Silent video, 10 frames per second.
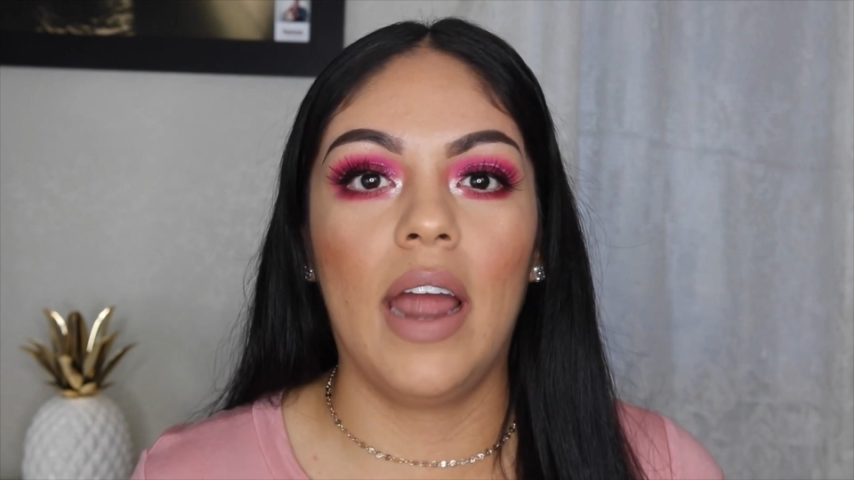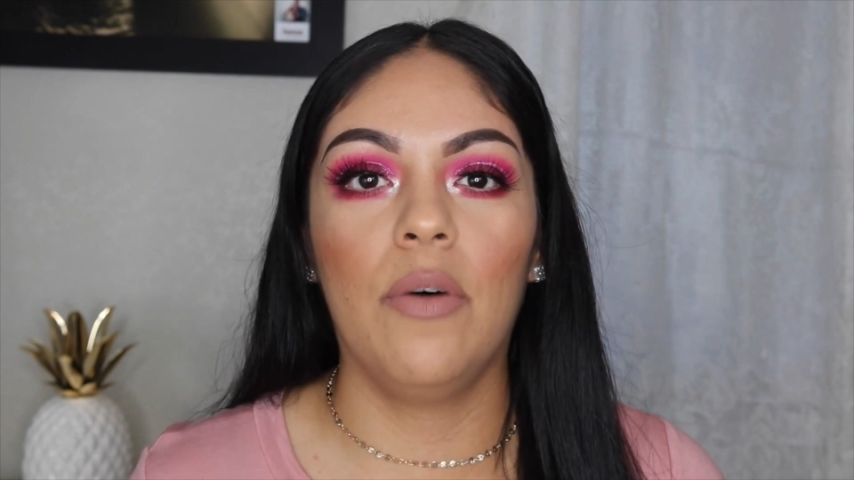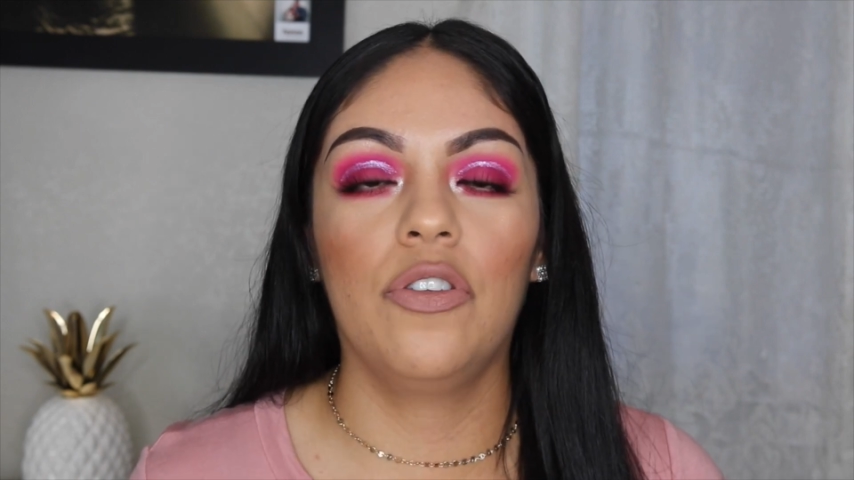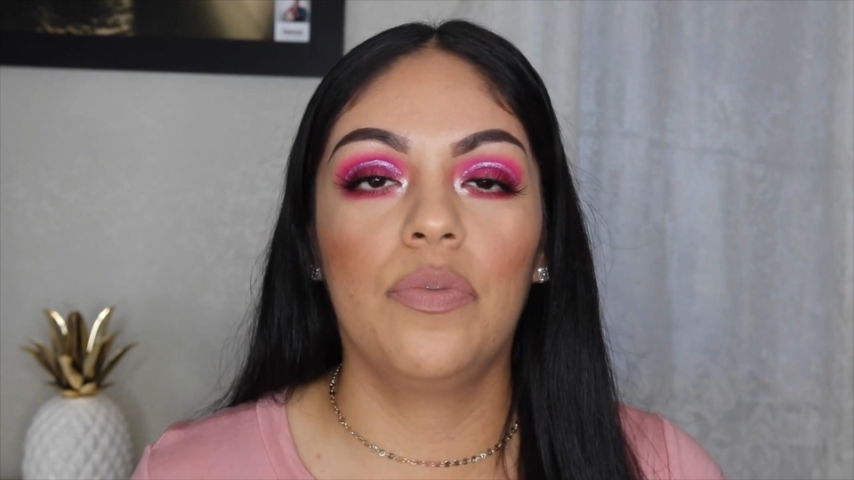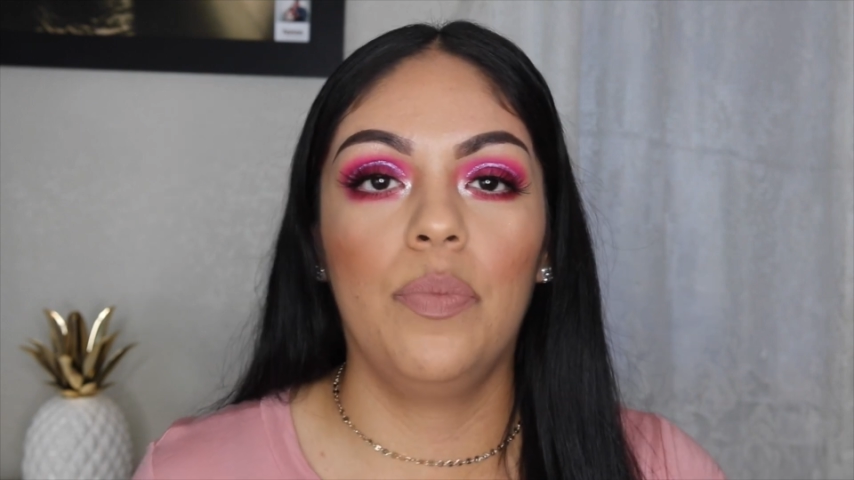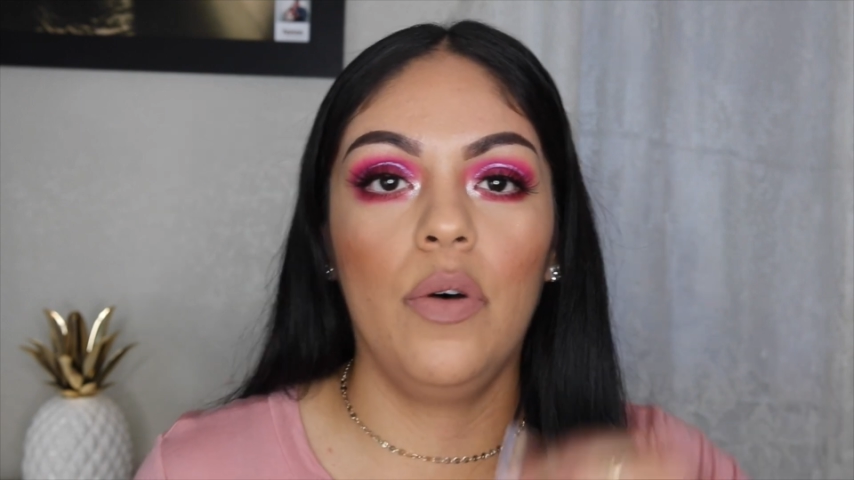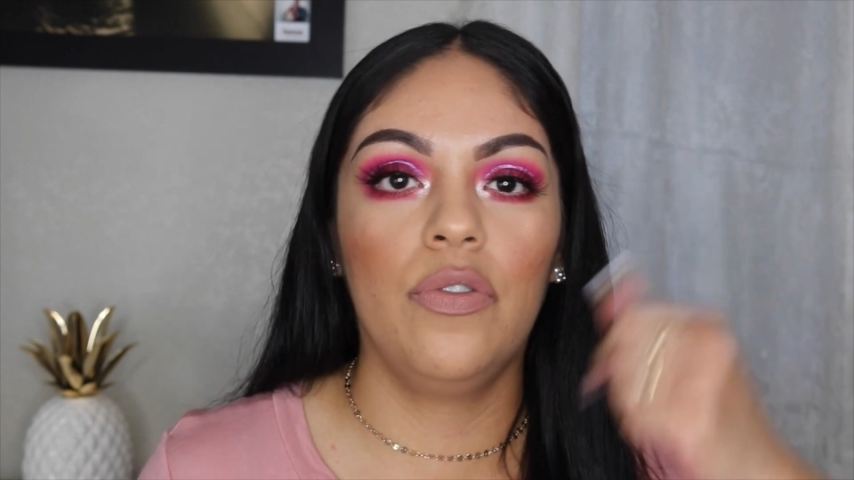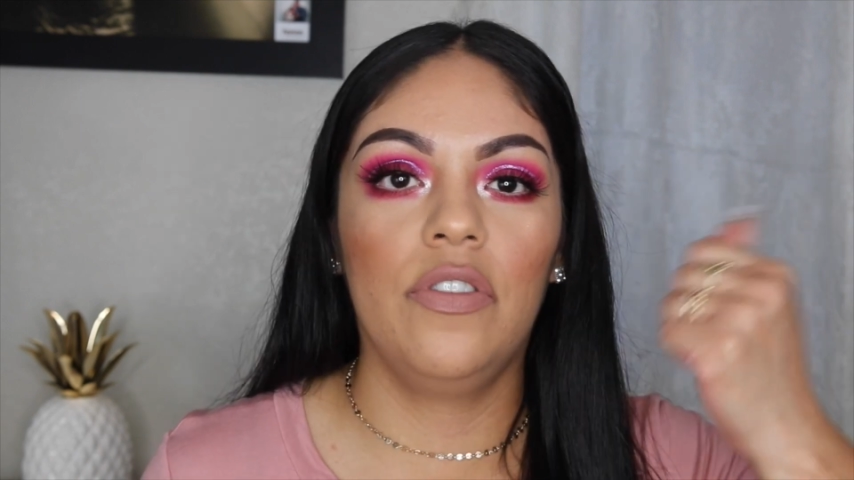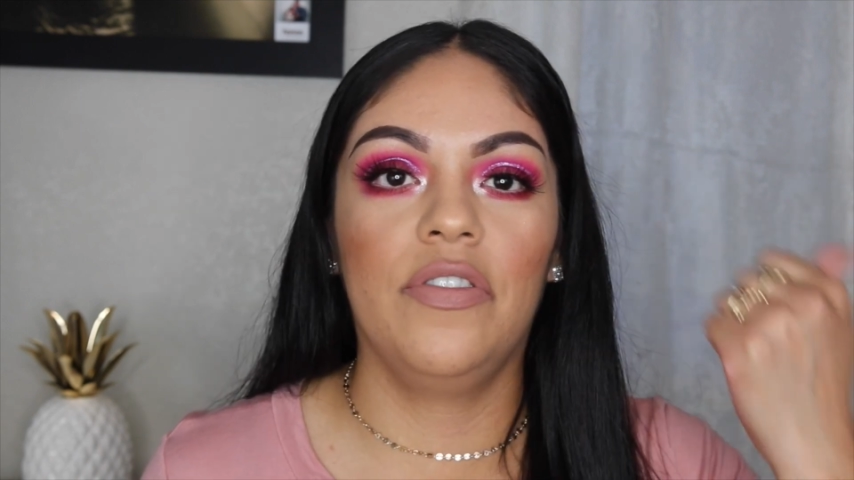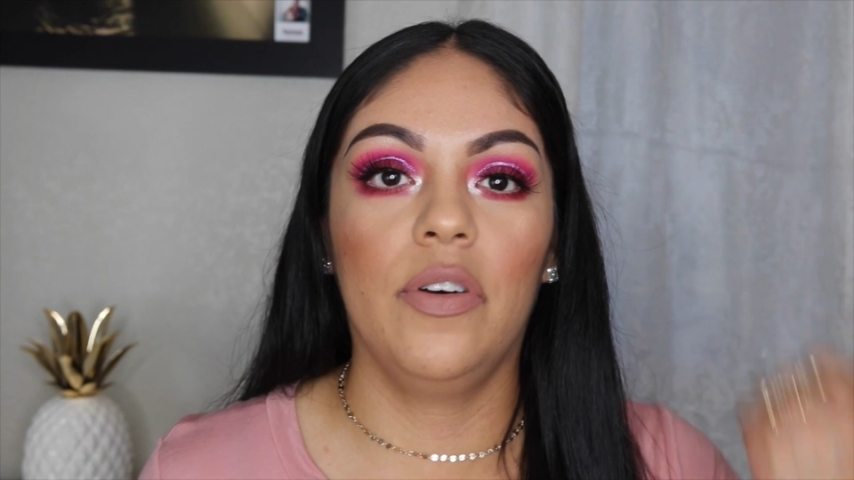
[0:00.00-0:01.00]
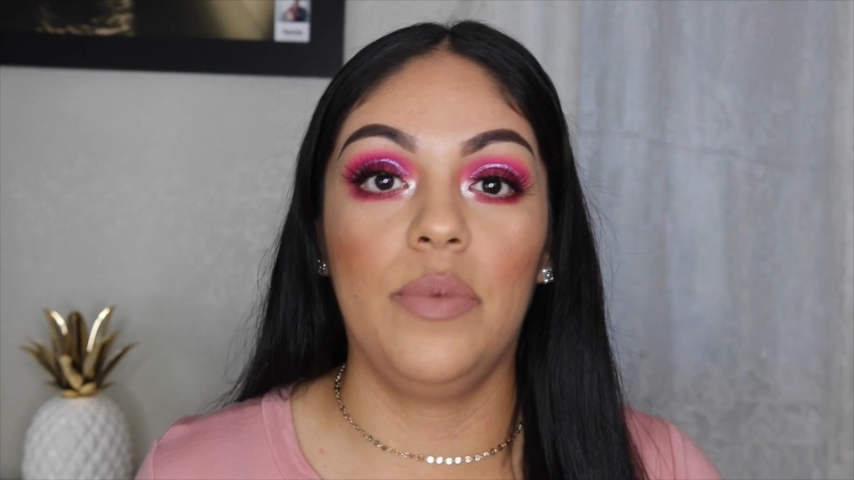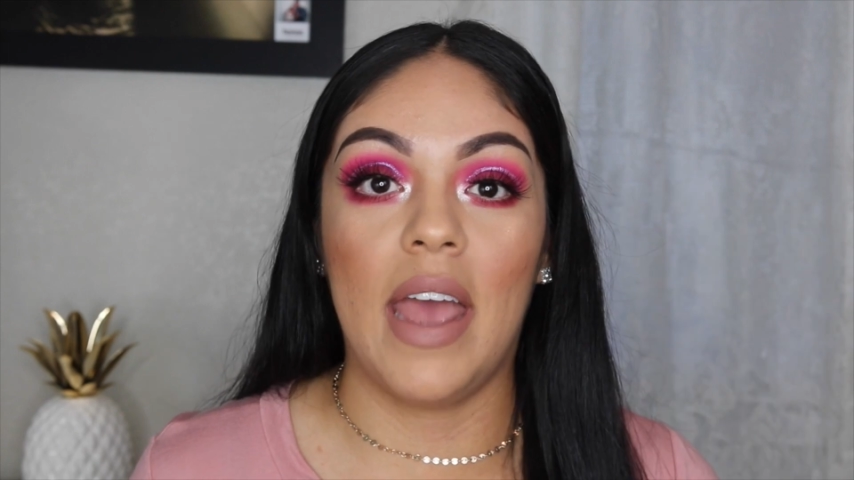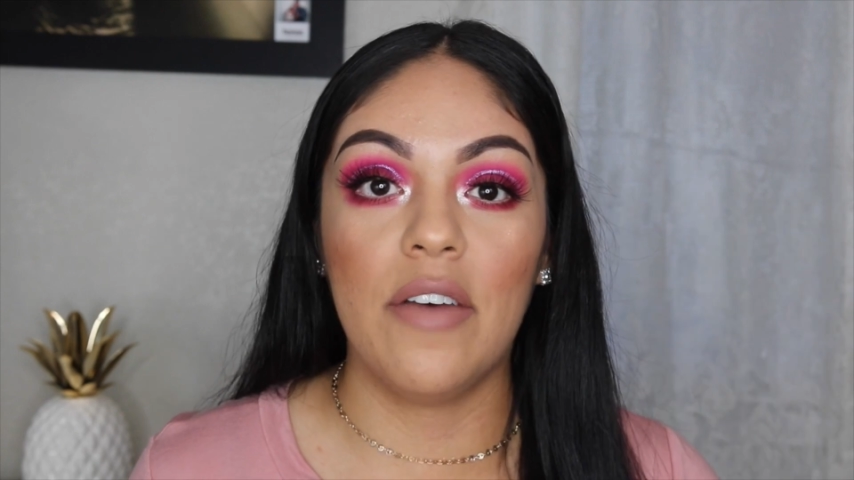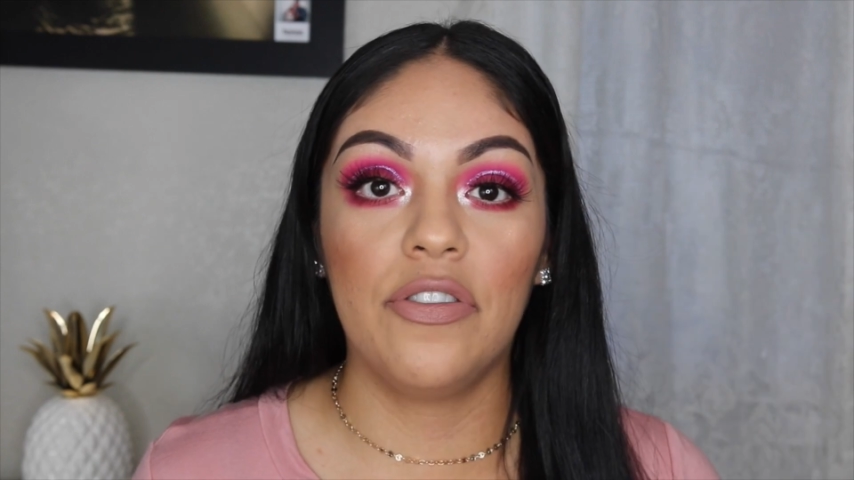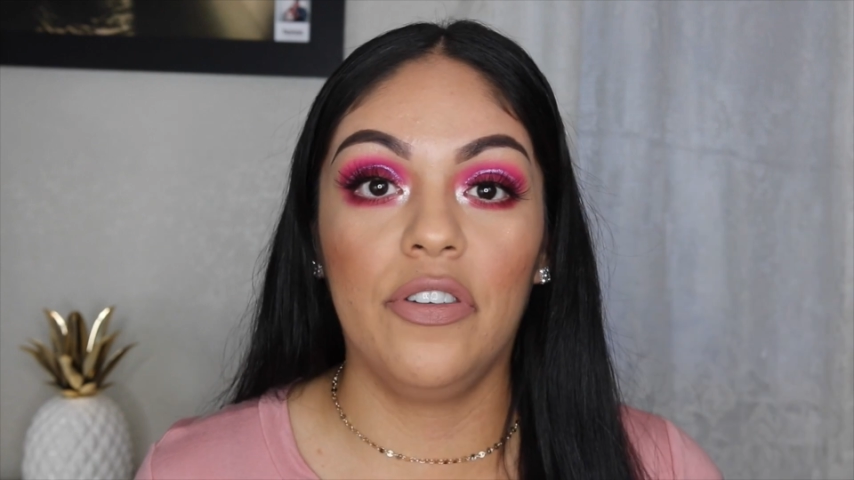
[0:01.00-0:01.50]
I was supposed to film
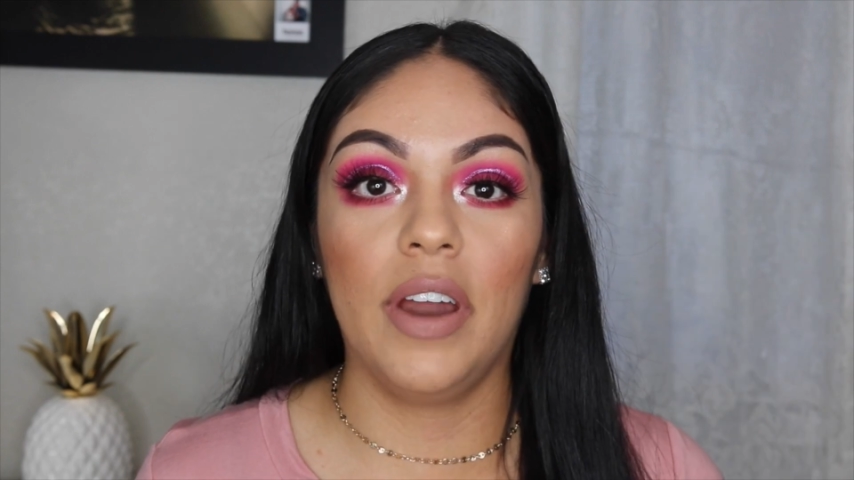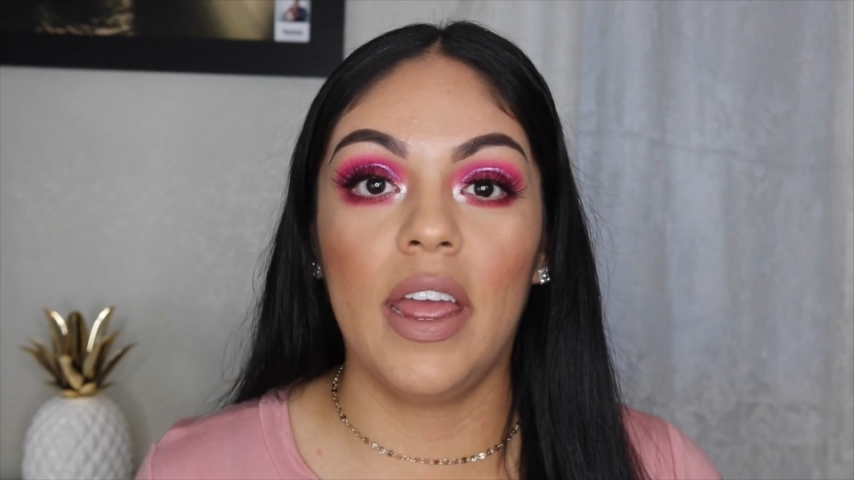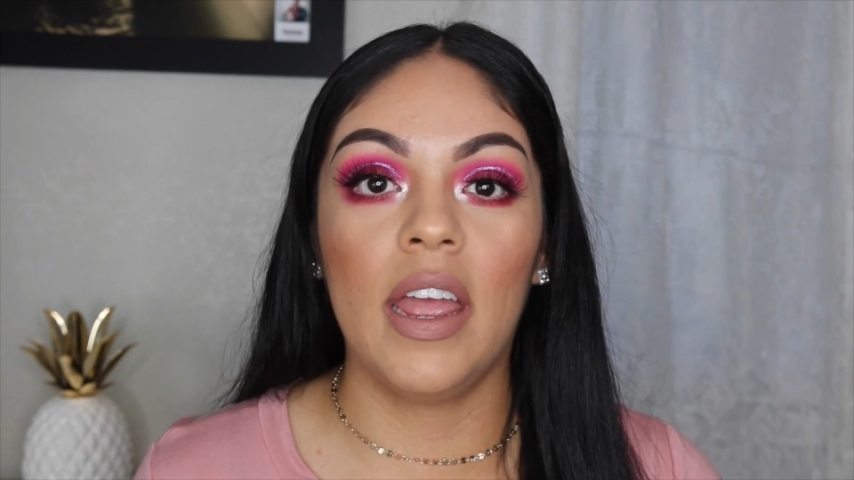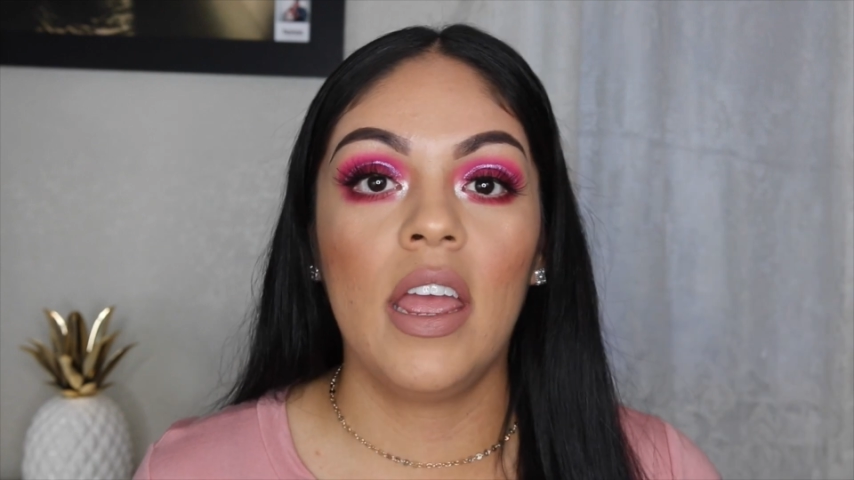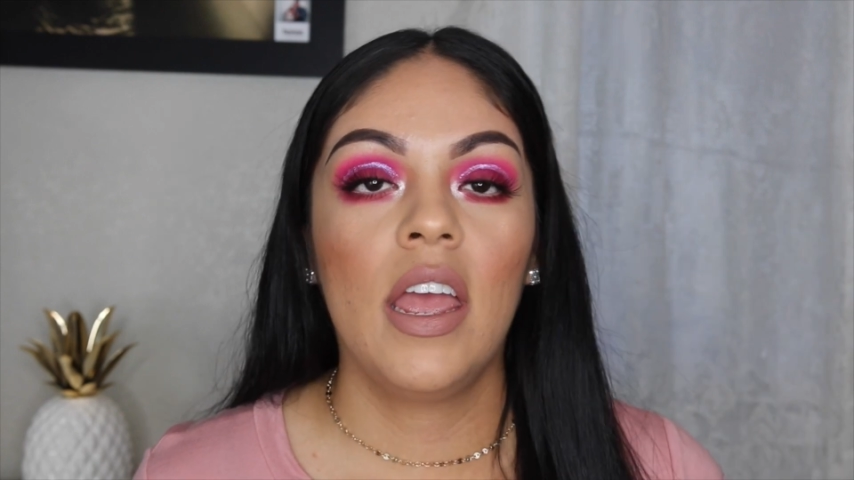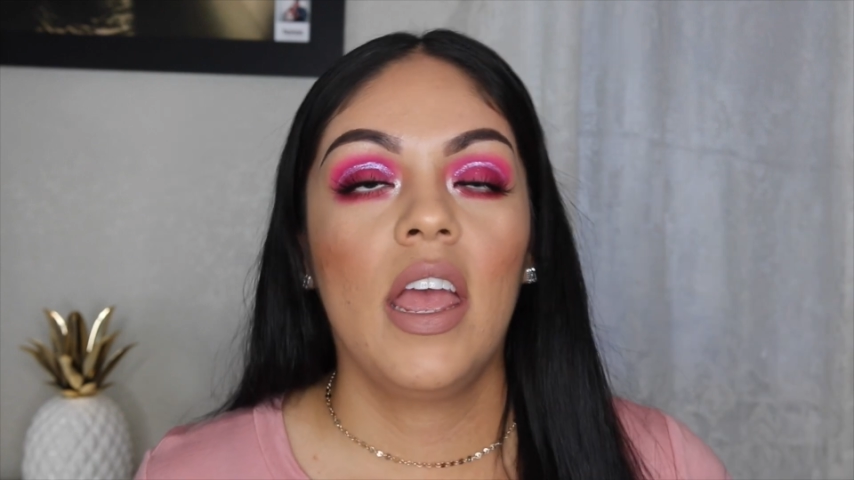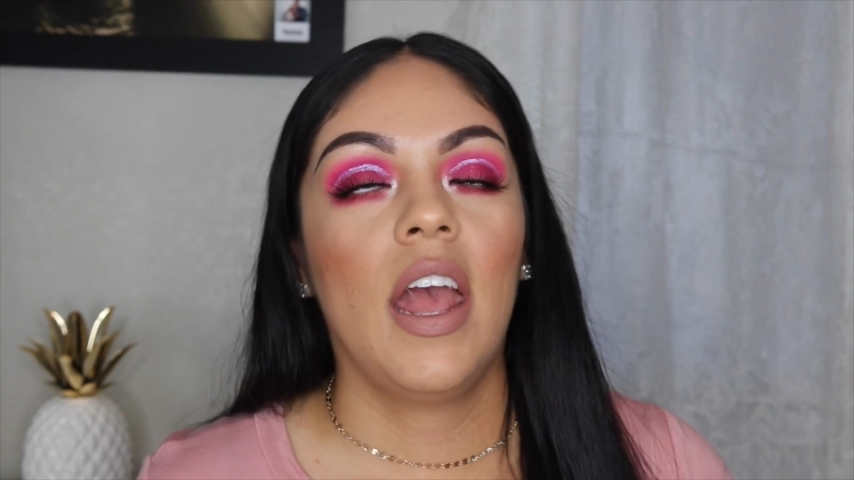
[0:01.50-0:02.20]
yesterday